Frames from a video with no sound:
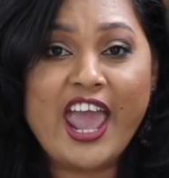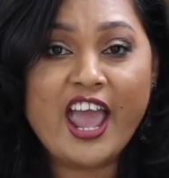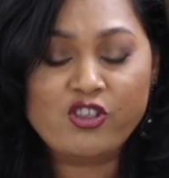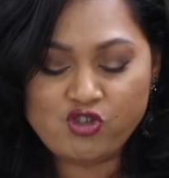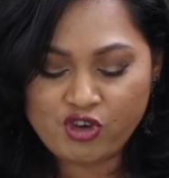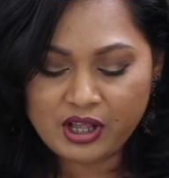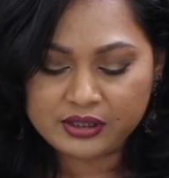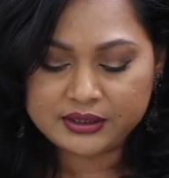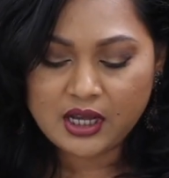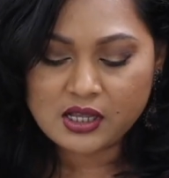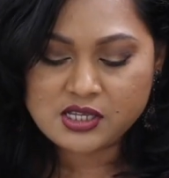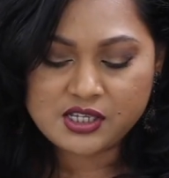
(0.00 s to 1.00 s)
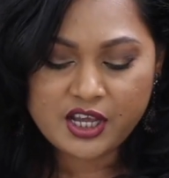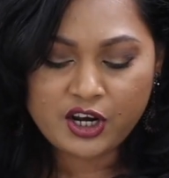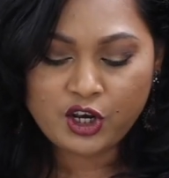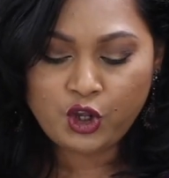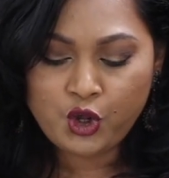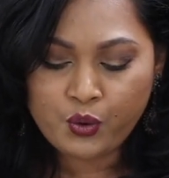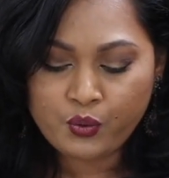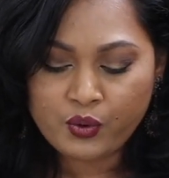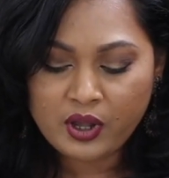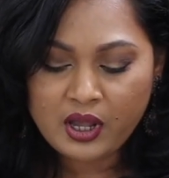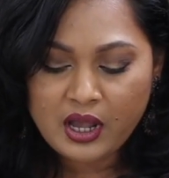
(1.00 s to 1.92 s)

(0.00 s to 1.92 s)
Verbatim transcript: angels concerning you,